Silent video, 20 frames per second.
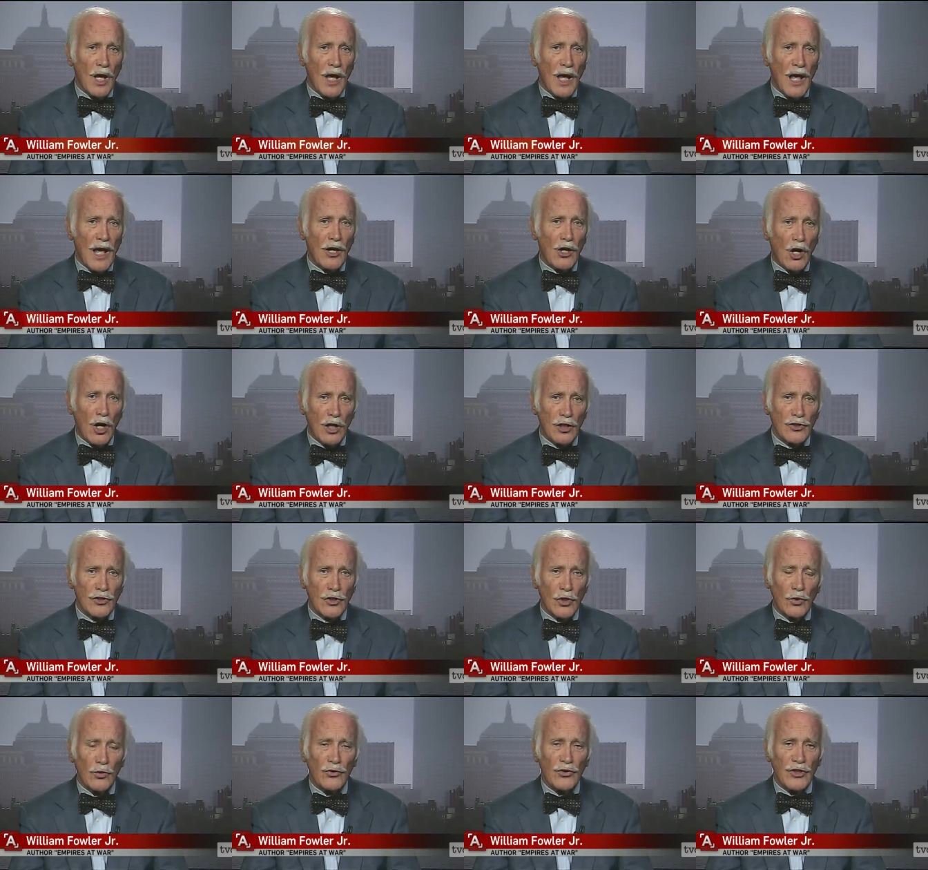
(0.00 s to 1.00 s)
and
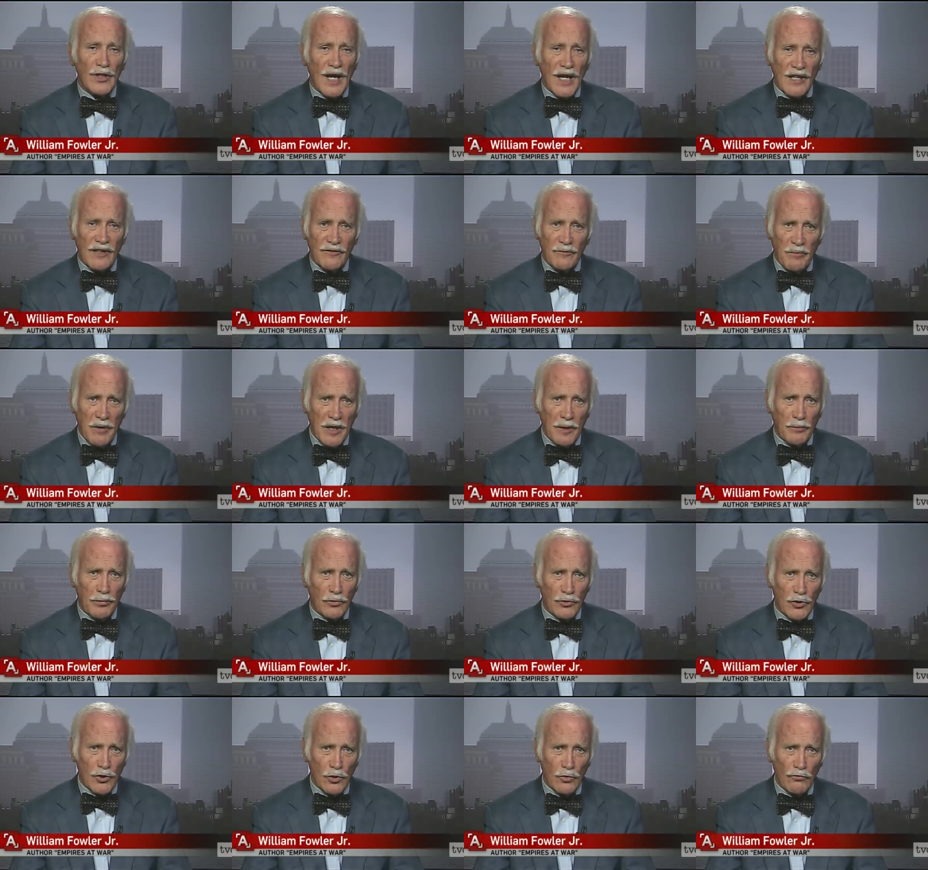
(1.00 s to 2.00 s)
also native
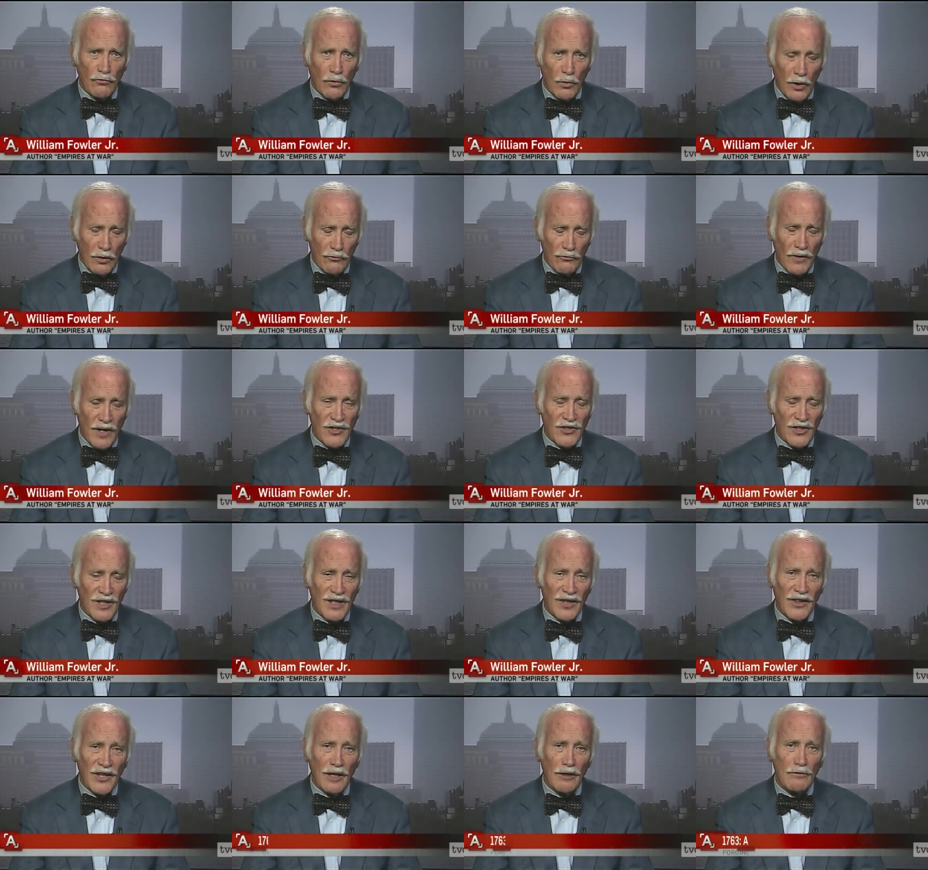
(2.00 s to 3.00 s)
peoples who were
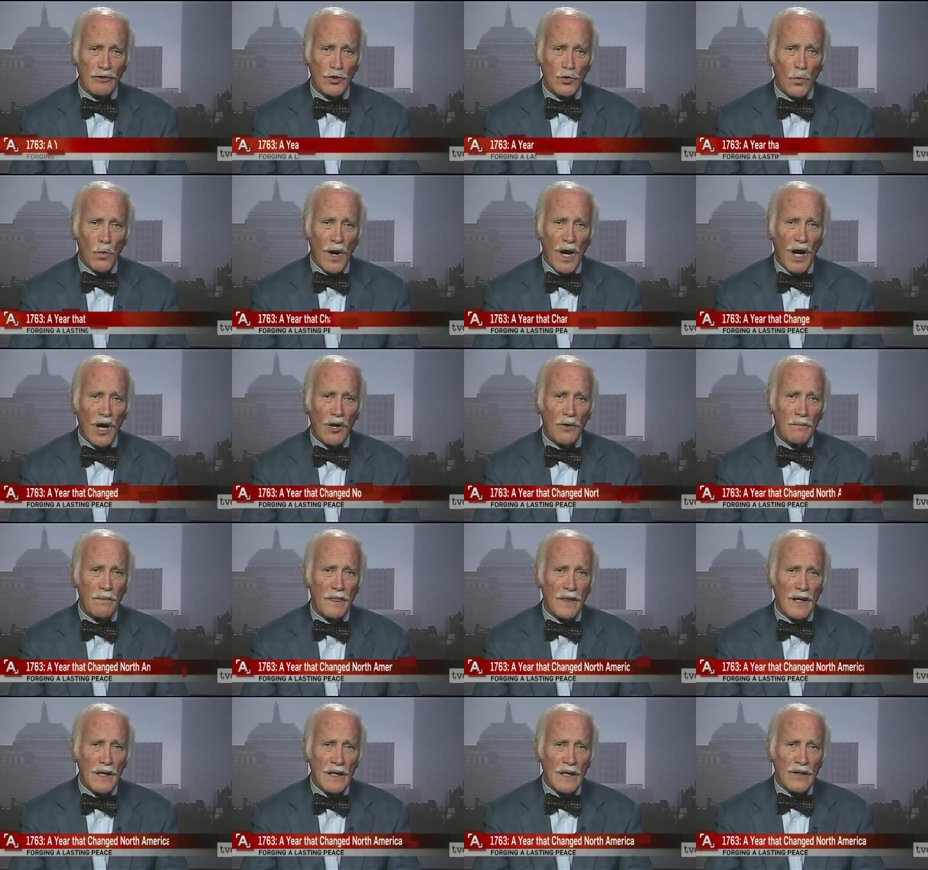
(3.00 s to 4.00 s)
resident there as well.
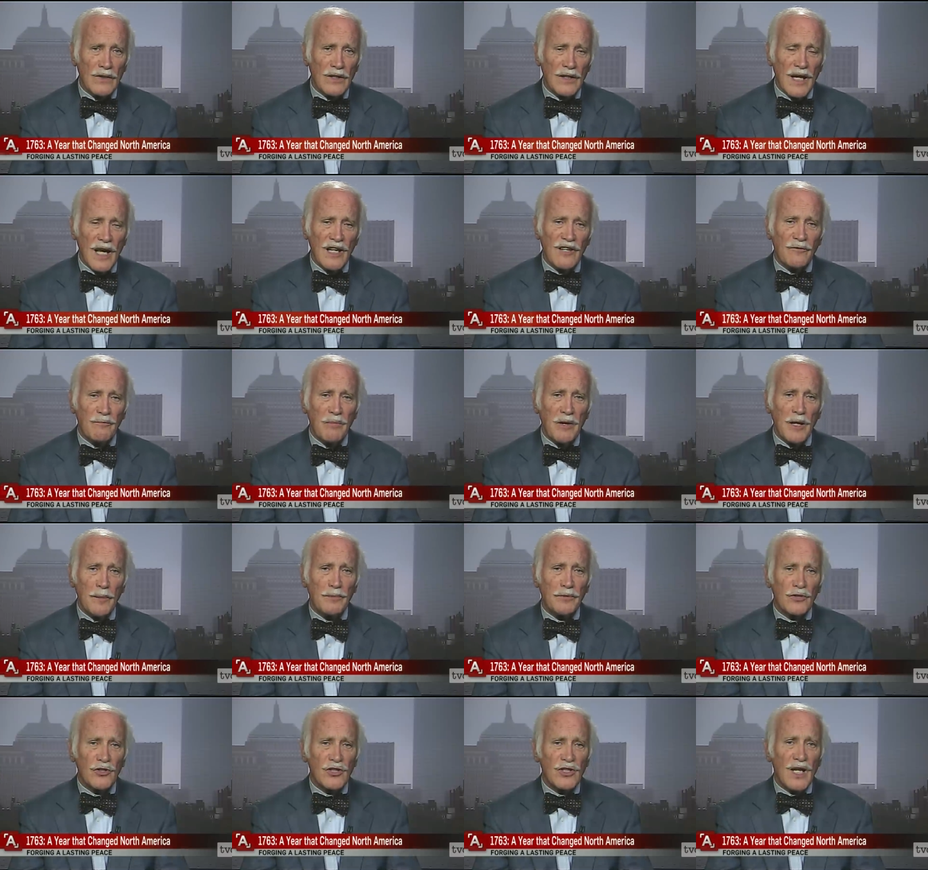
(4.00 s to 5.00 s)
Native
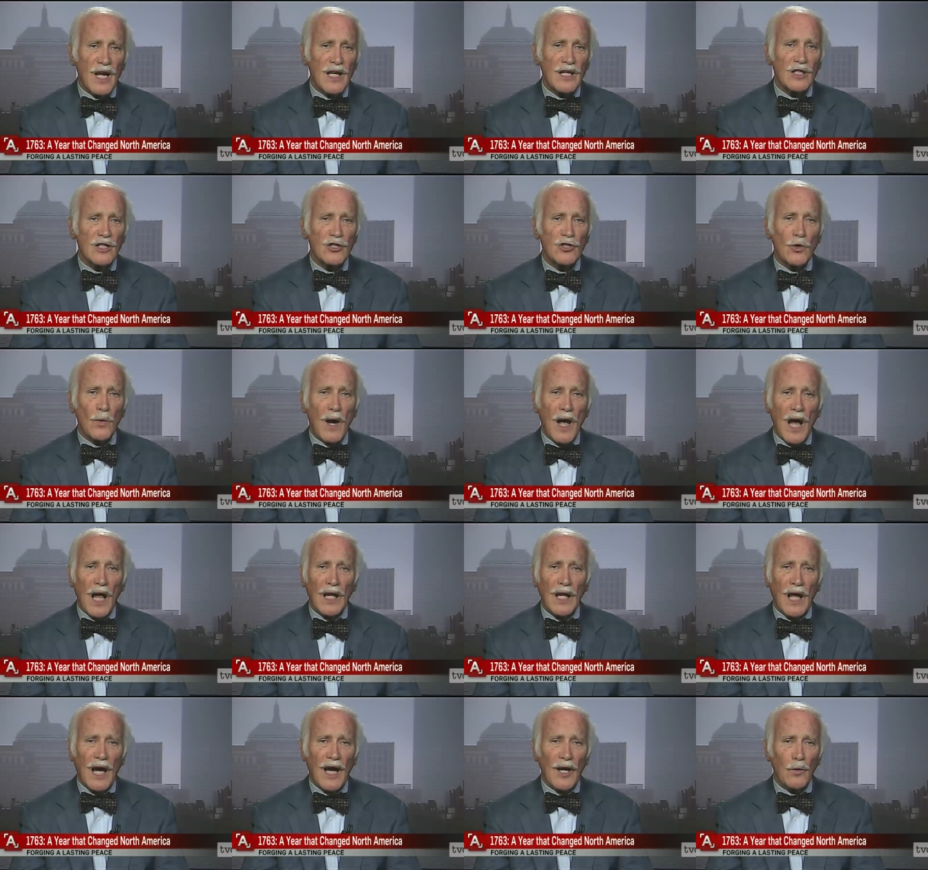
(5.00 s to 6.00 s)
peoples tended to
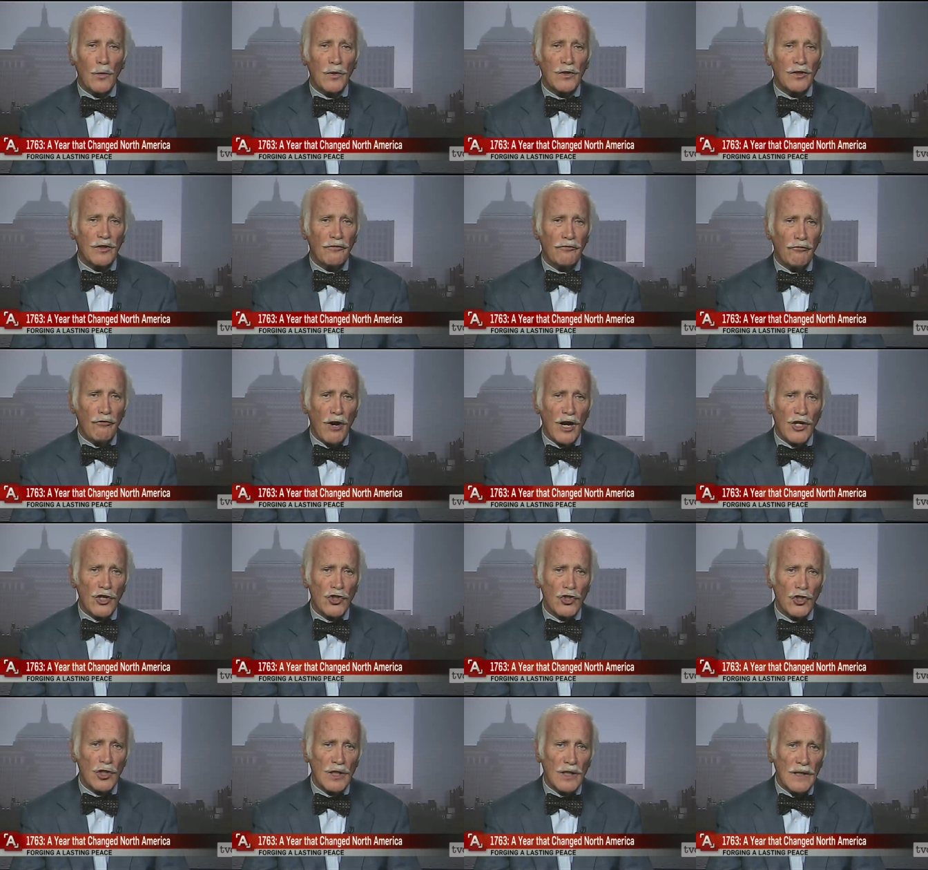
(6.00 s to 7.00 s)
ally with the
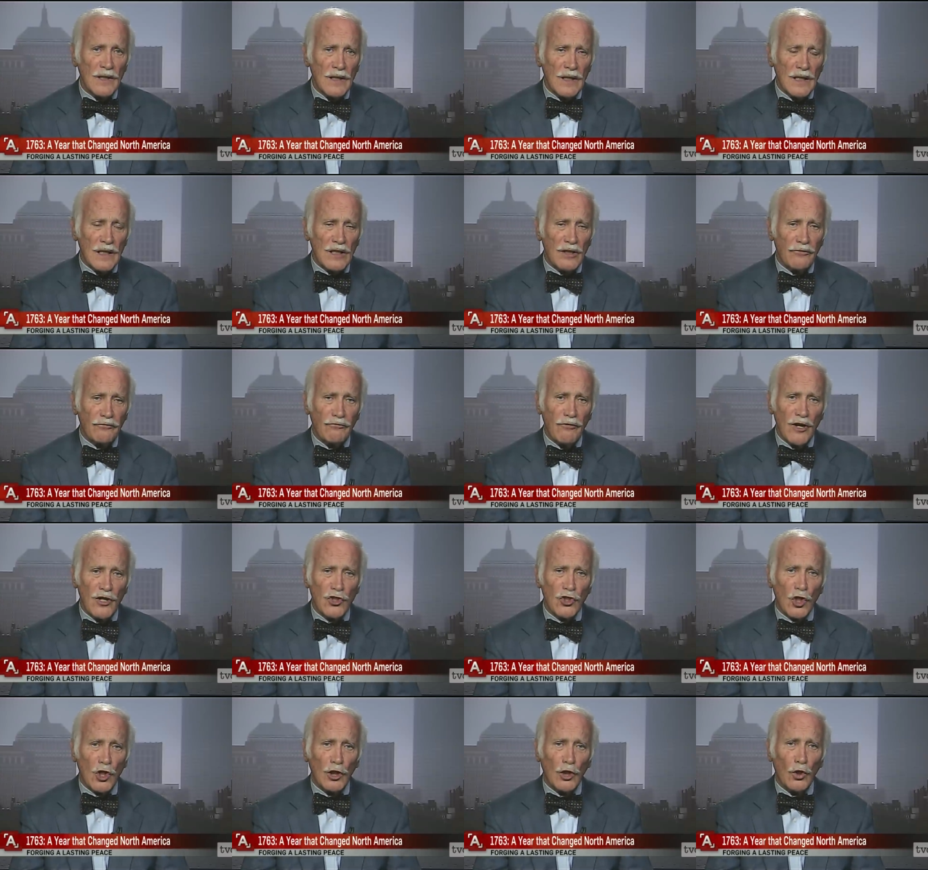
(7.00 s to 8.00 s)
French. The
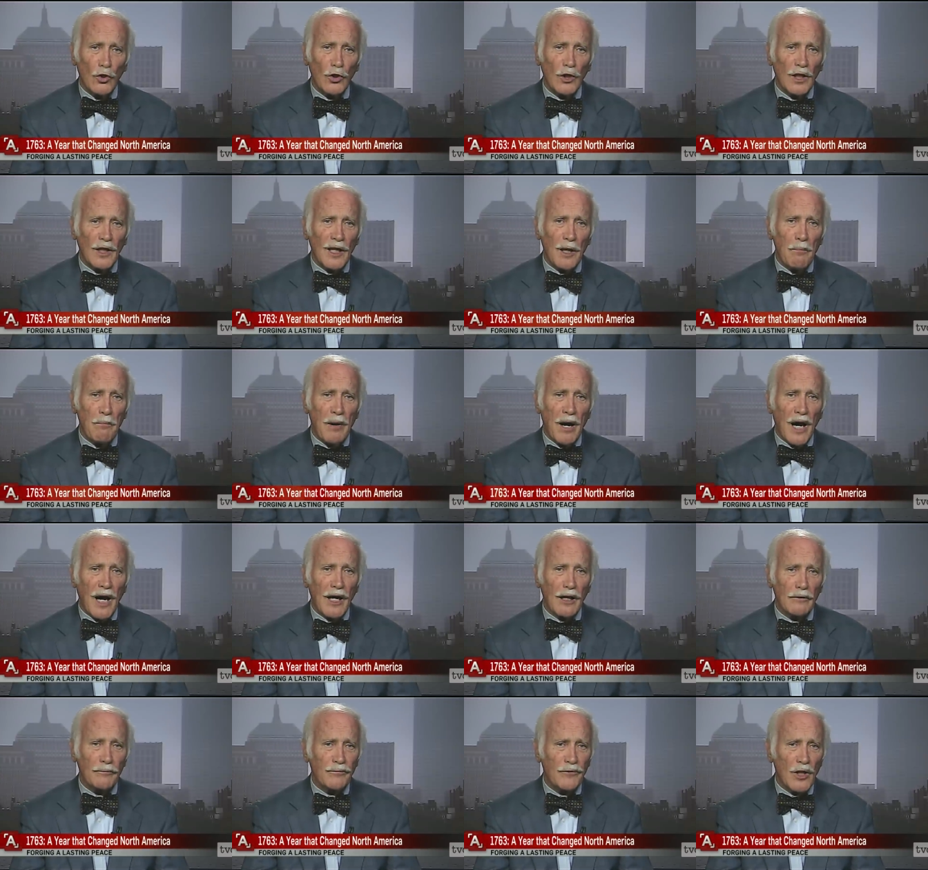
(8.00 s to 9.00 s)
French colonial
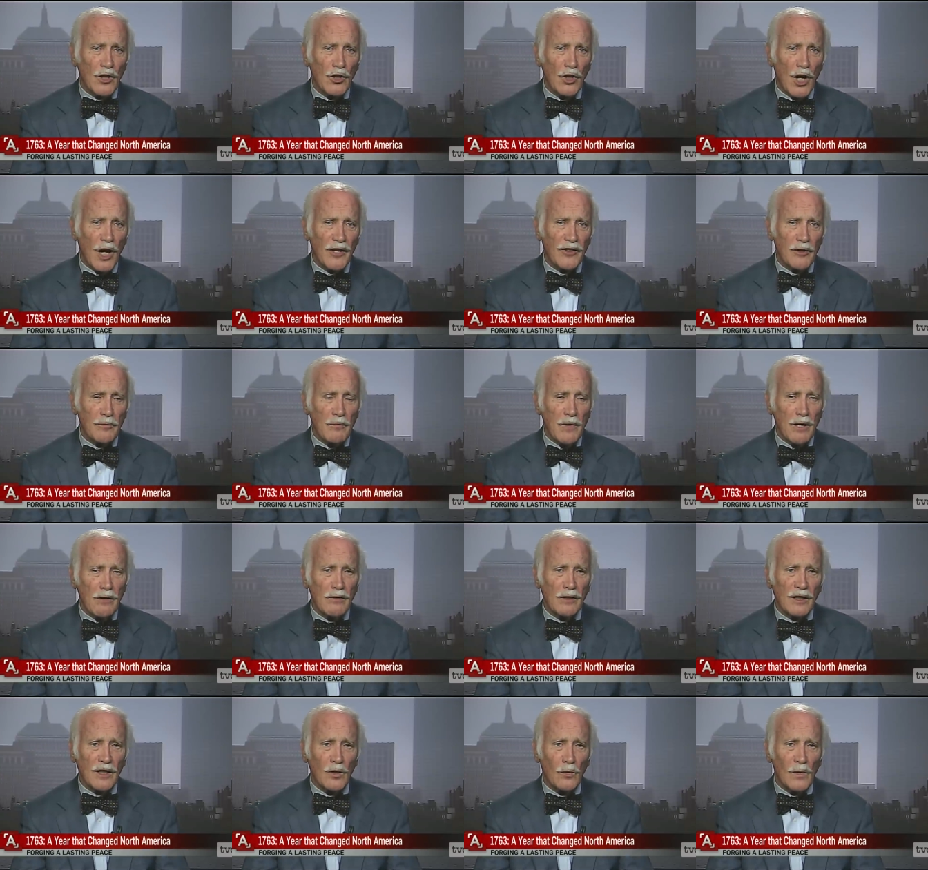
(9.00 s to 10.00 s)
empire in North
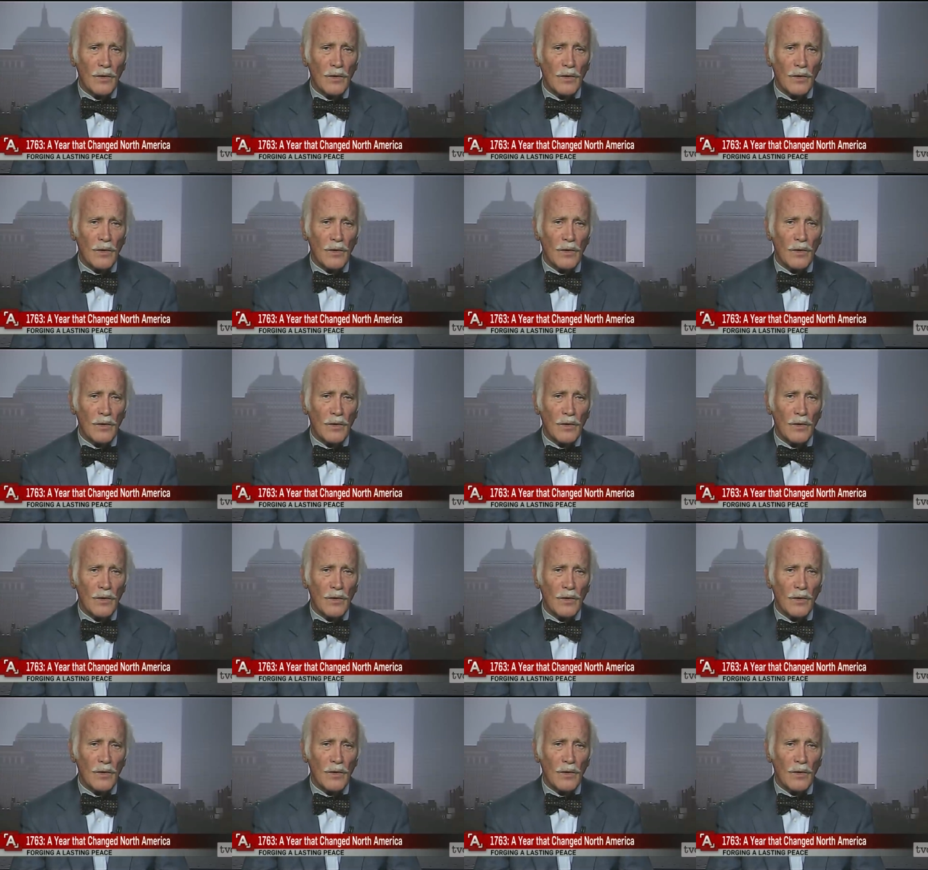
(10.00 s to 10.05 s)
America